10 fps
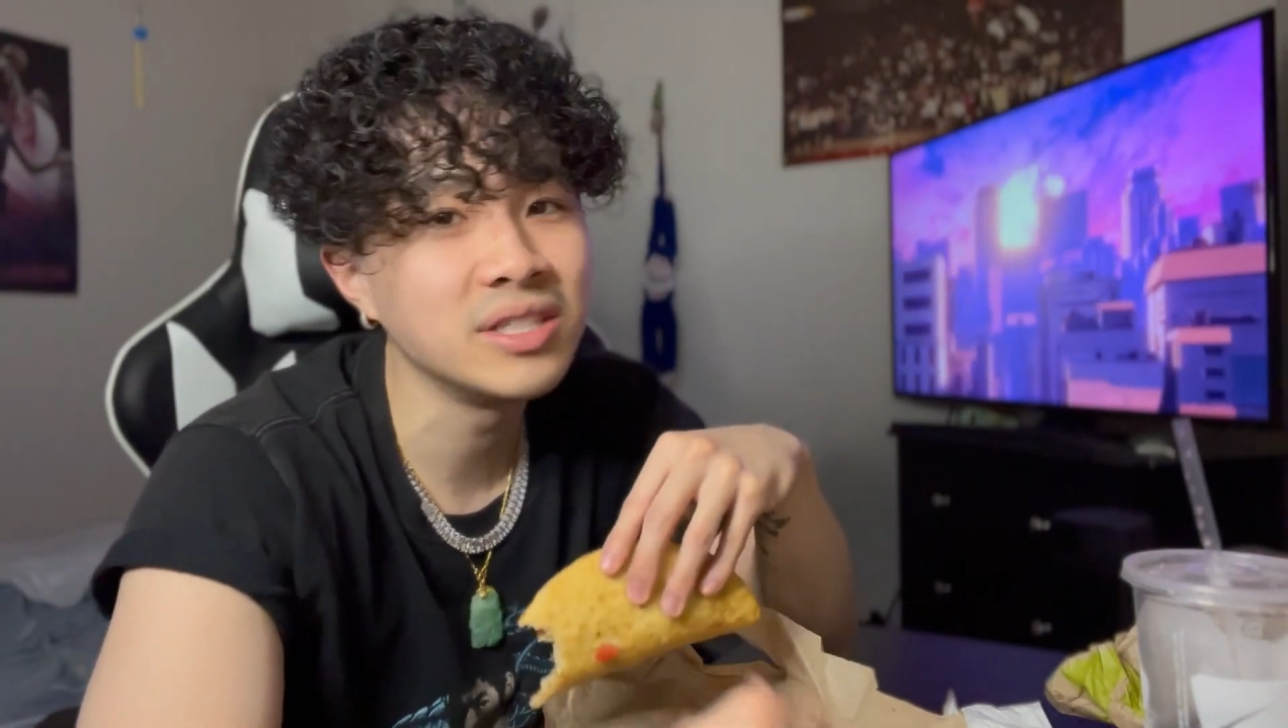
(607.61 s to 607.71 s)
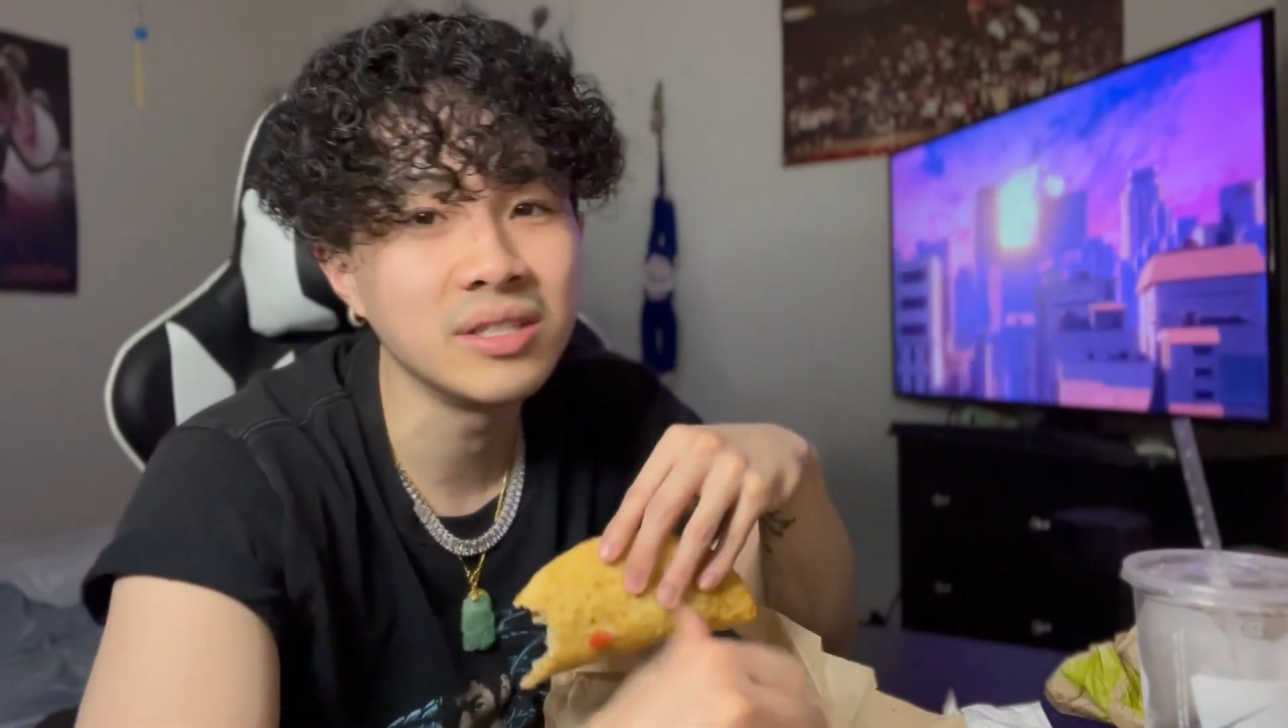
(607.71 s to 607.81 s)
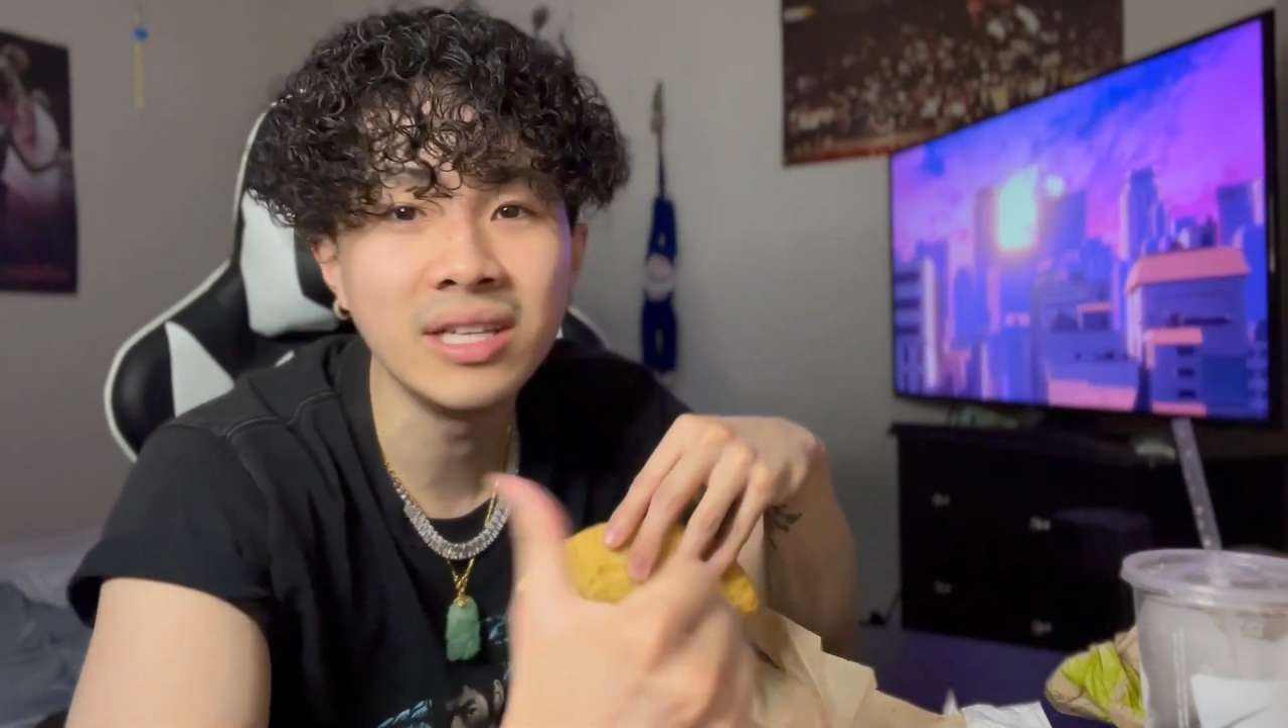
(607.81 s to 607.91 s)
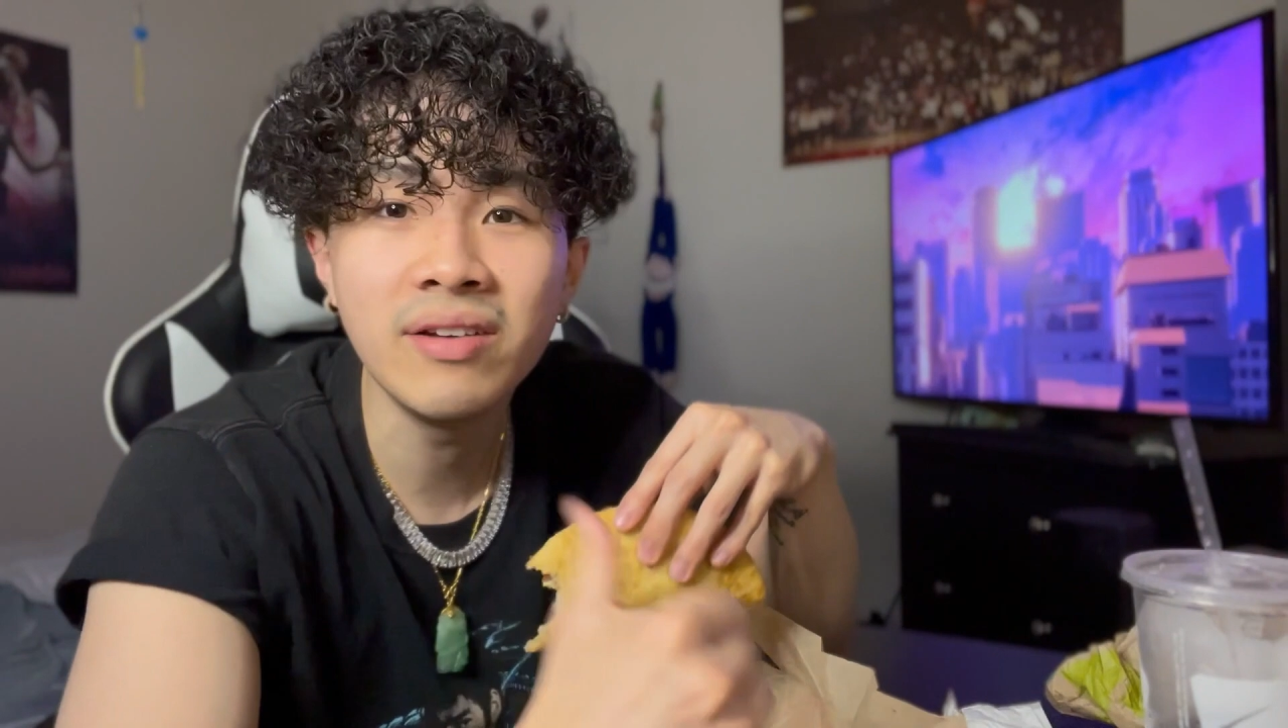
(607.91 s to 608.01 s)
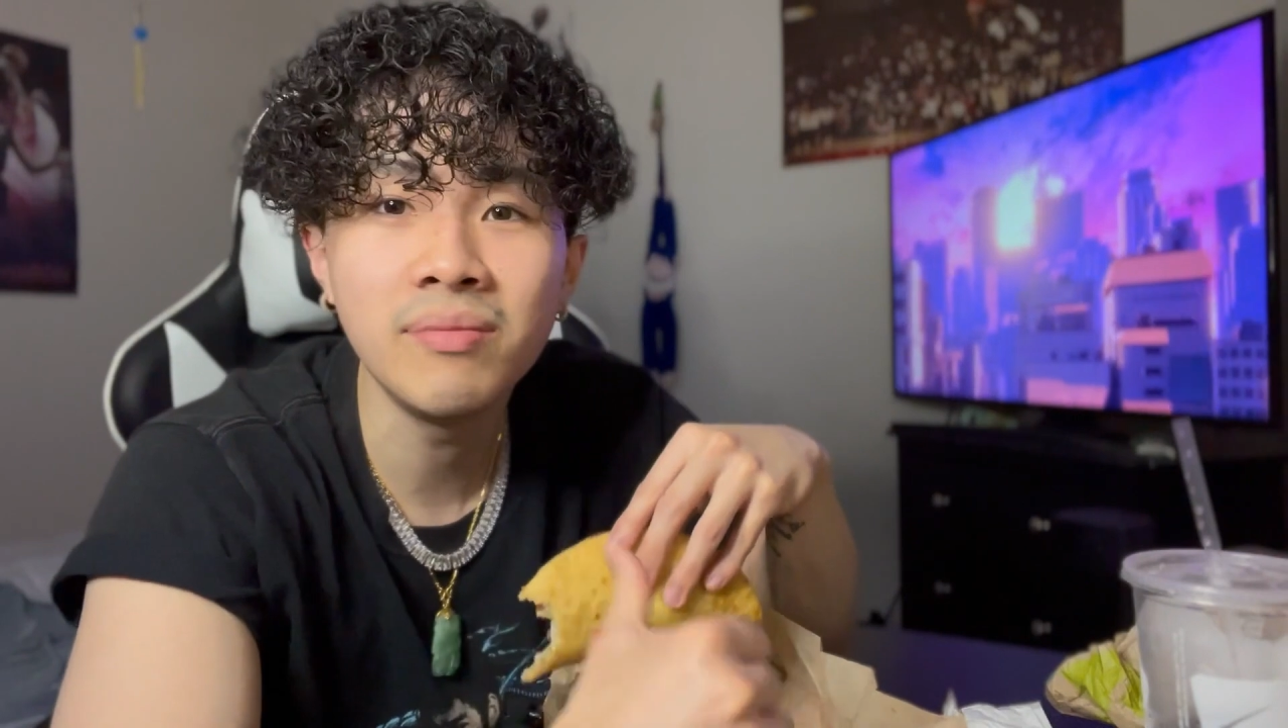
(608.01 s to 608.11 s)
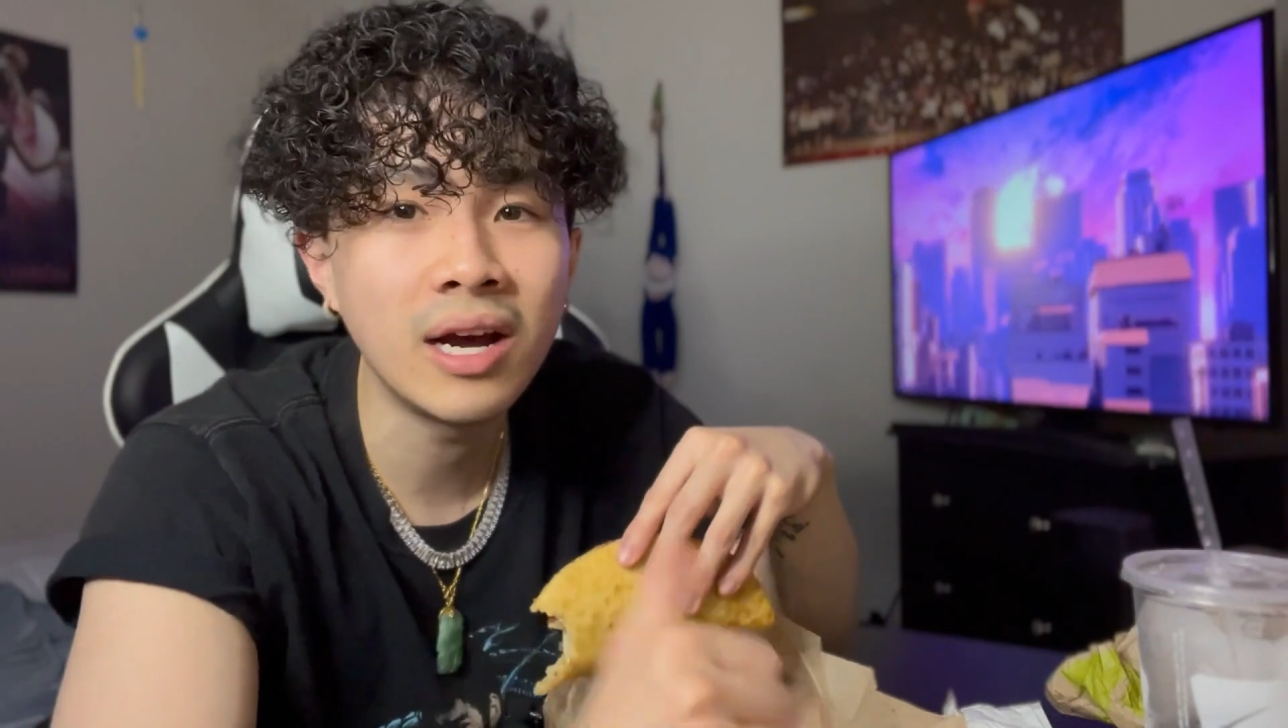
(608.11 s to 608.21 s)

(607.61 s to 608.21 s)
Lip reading: just leave them